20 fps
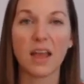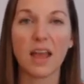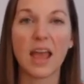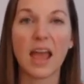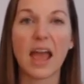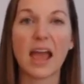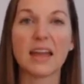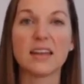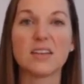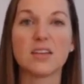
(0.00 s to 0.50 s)

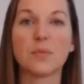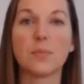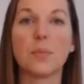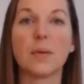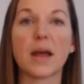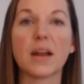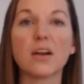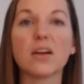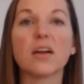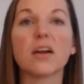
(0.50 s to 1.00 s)
and to
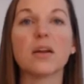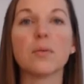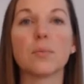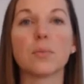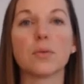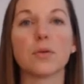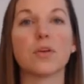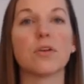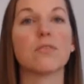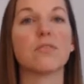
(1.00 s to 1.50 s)
better
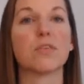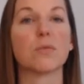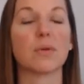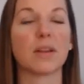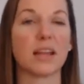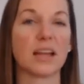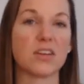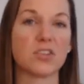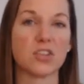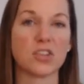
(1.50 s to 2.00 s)
improve the
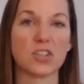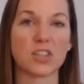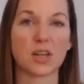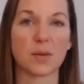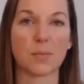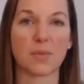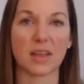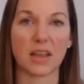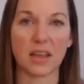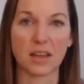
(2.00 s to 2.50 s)

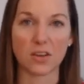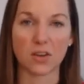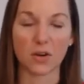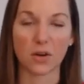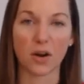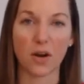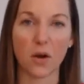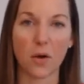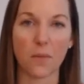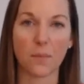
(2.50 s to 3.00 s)
relationships in
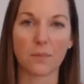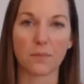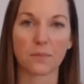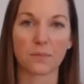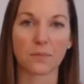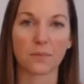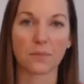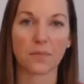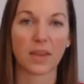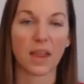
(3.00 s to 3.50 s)
your home.
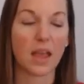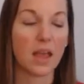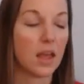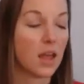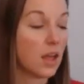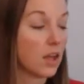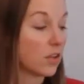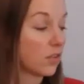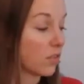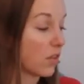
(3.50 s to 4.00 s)

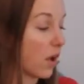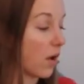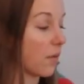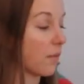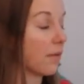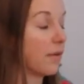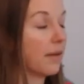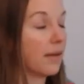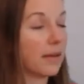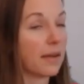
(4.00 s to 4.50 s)
So
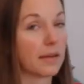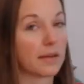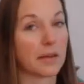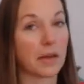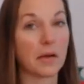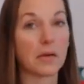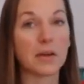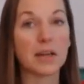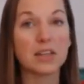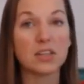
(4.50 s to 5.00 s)

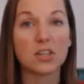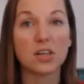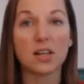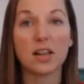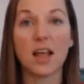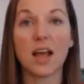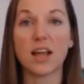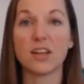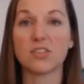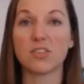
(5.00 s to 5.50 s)
go get your
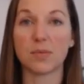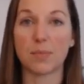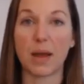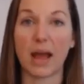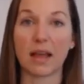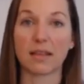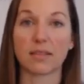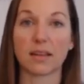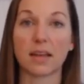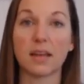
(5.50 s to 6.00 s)
laundry
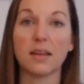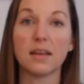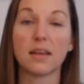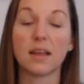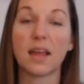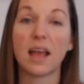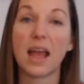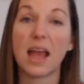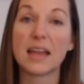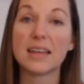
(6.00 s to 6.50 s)
basket
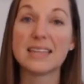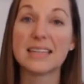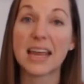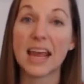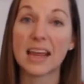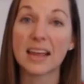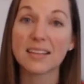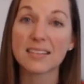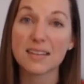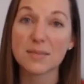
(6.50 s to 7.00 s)
and
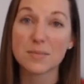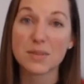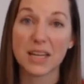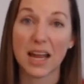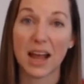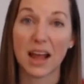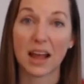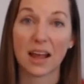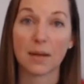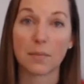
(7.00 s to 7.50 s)
take some
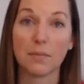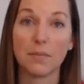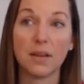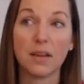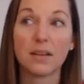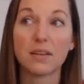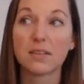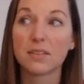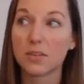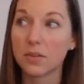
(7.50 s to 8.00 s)
time
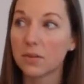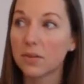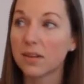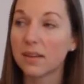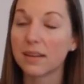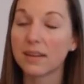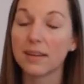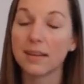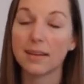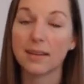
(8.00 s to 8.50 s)
to
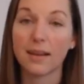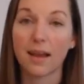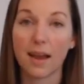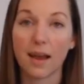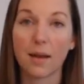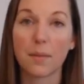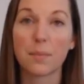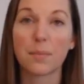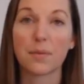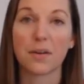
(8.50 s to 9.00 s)
clean
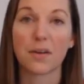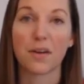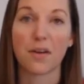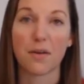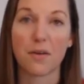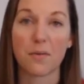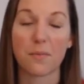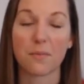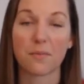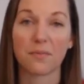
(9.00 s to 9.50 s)
up your
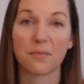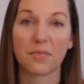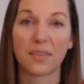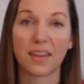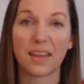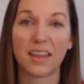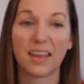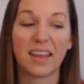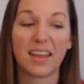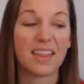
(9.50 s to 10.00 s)
home.
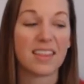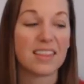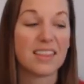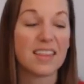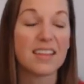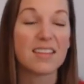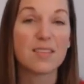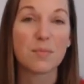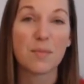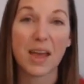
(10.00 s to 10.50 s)

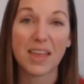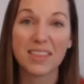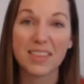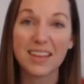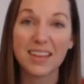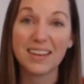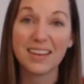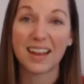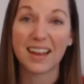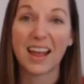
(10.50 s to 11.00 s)
This
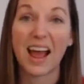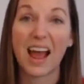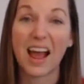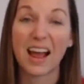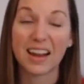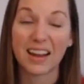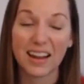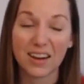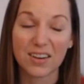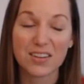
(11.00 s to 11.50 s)
method, I
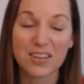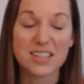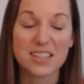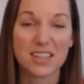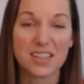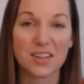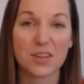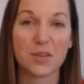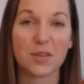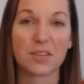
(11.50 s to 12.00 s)

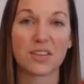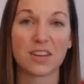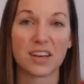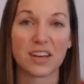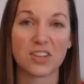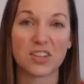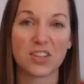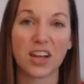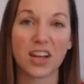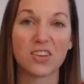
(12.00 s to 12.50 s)
guarantee you, is going
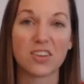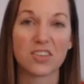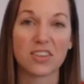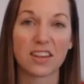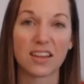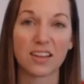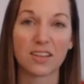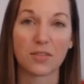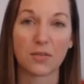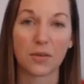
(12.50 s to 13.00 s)
to change
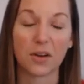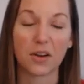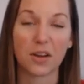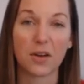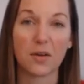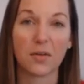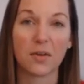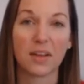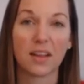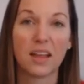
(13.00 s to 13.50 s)
things for you.
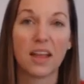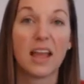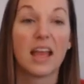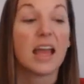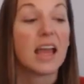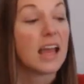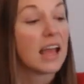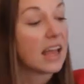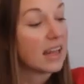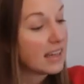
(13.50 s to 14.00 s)

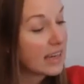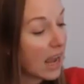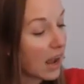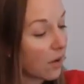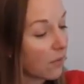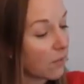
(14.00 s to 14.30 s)
Now,